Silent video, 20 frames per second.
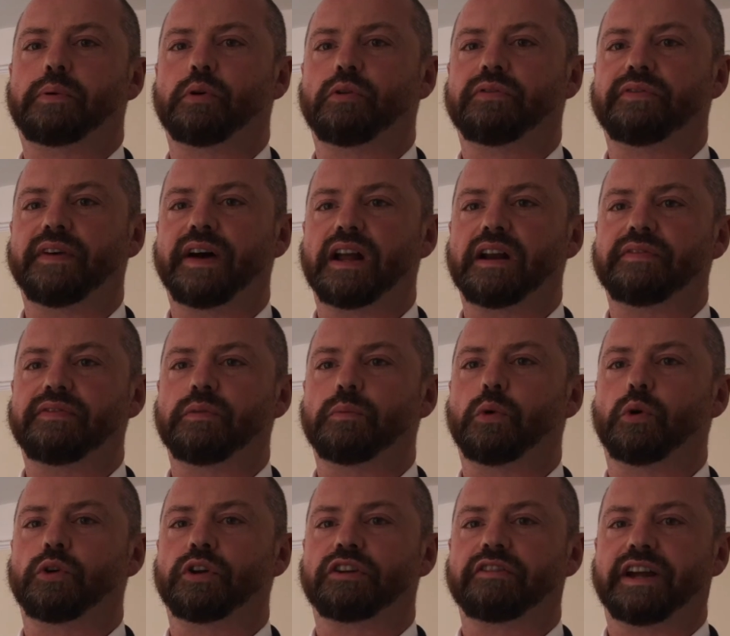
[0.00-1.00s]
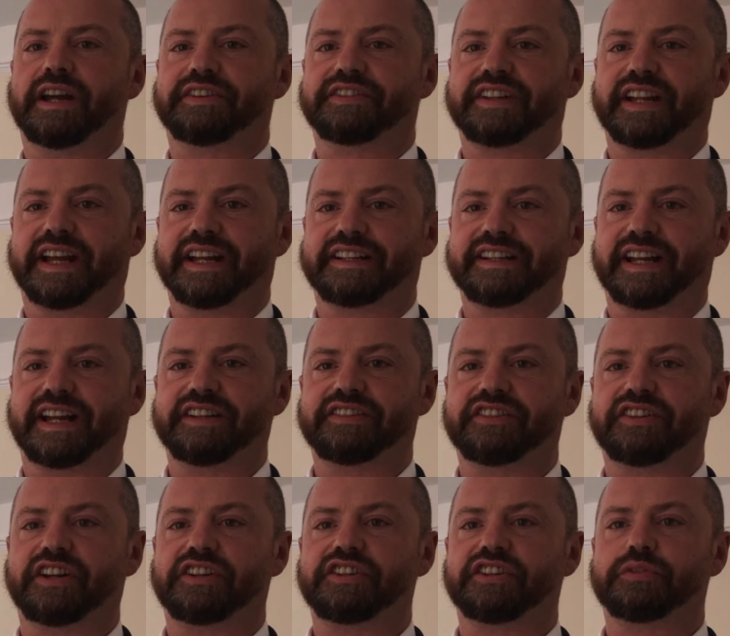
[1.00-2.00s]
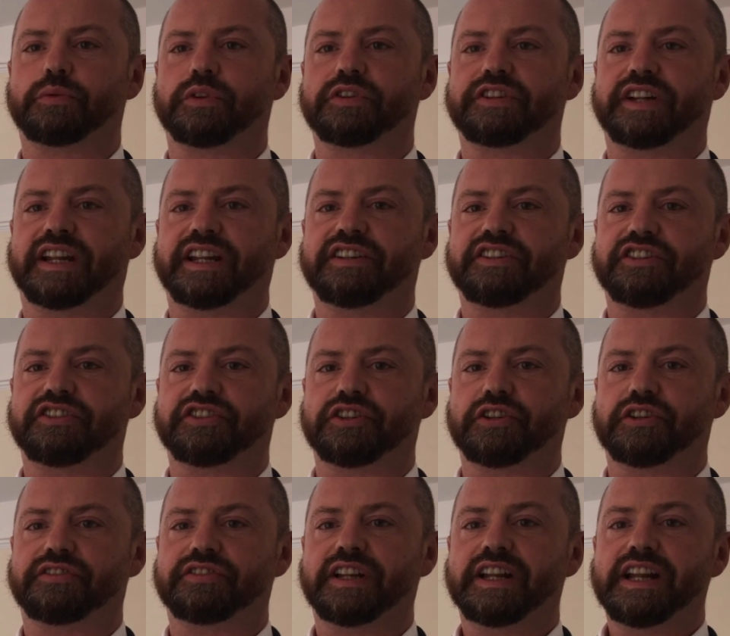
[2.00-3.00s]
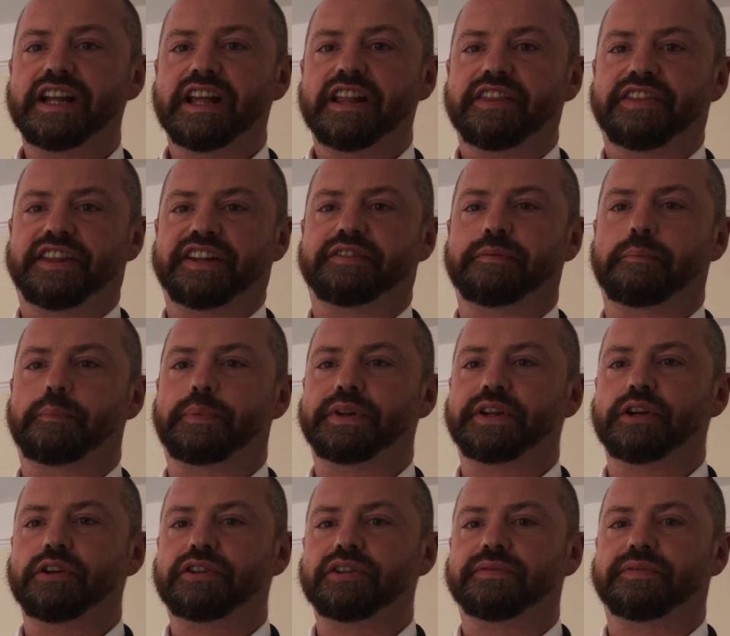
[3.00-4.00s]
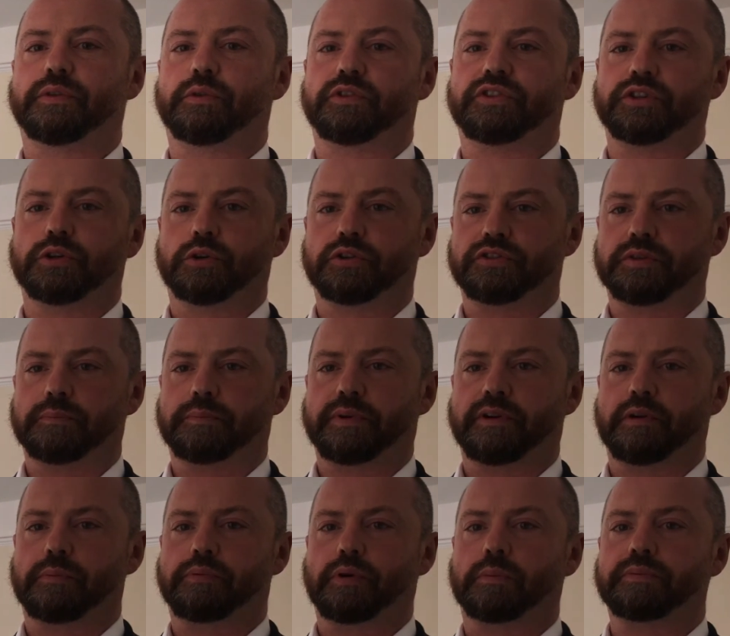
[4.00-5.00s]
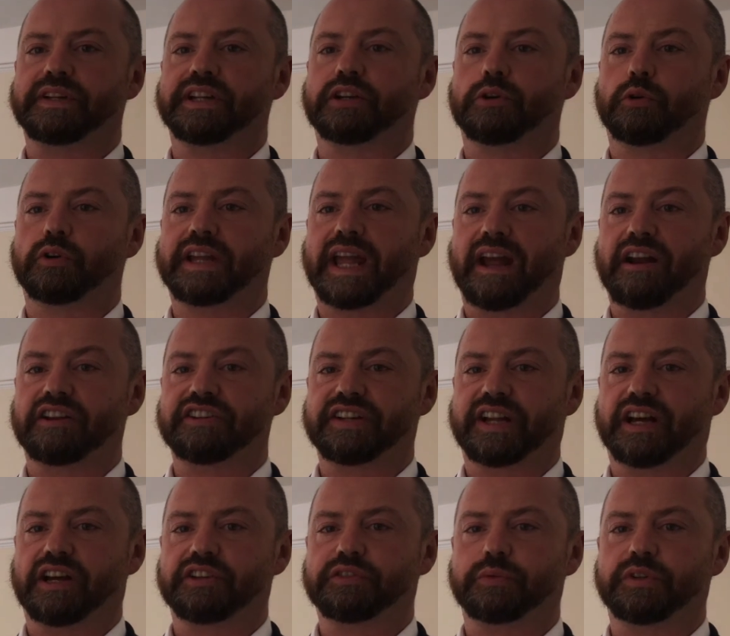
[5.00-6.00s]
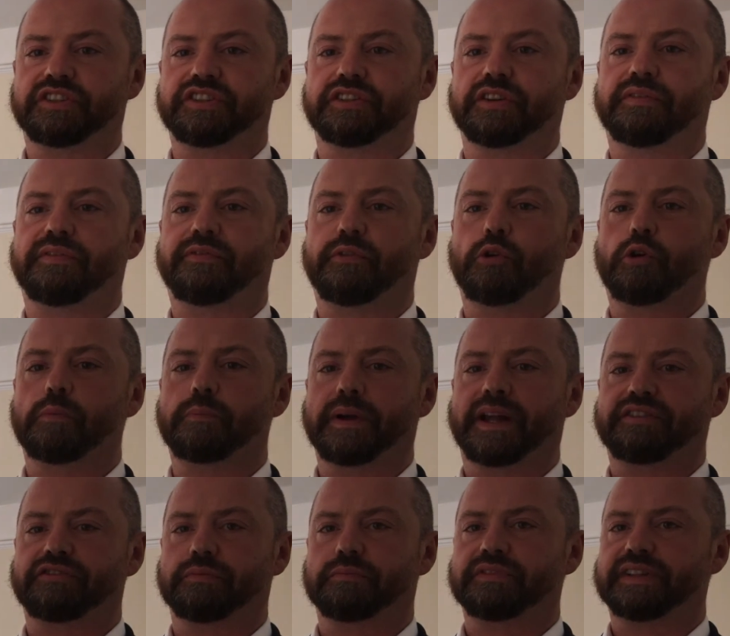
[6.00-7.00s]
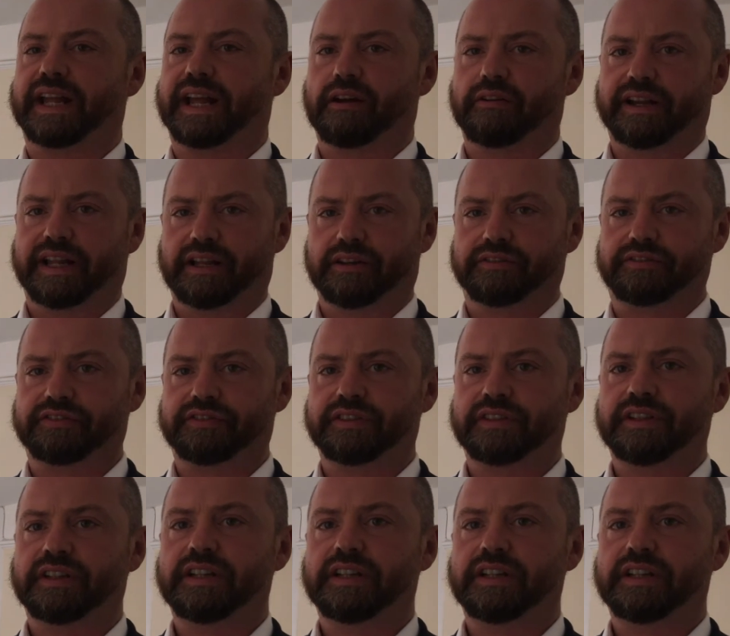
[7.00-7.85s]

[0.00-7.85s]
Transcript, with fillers: Paul Fowler from Warner Gray Estate Agents. I just wanted to introduce this beautiful Georgian period property called Carriage House, which is a four-bedroom townhouse.